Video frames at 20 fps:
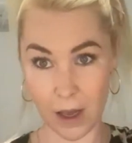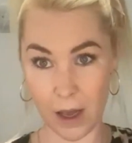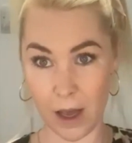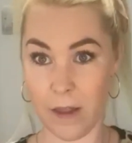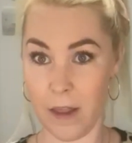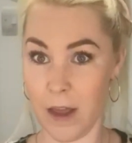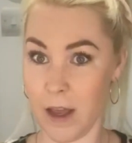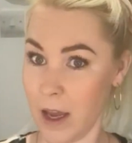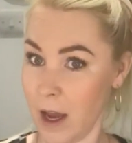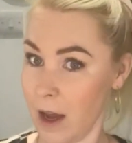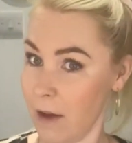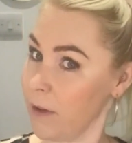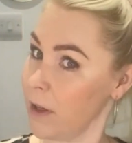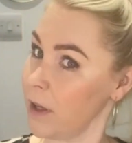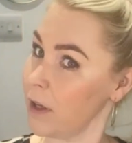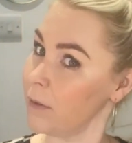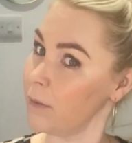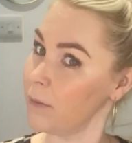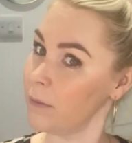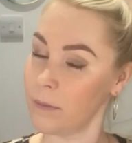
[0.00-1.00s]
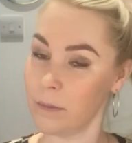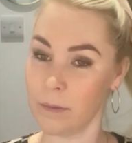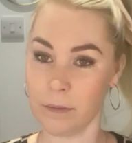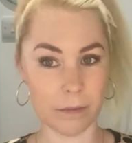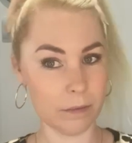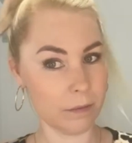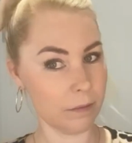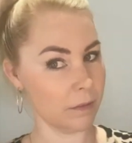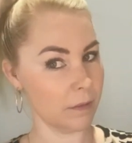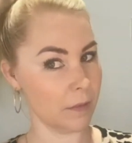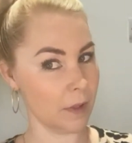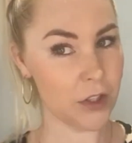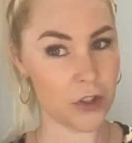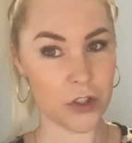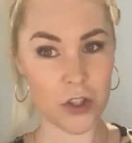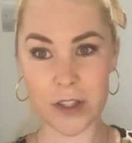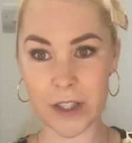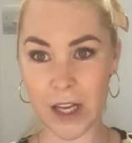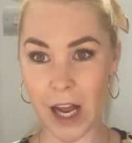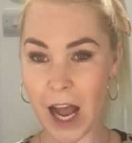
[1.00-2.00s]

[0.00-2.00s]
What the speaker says: and there you have it. It just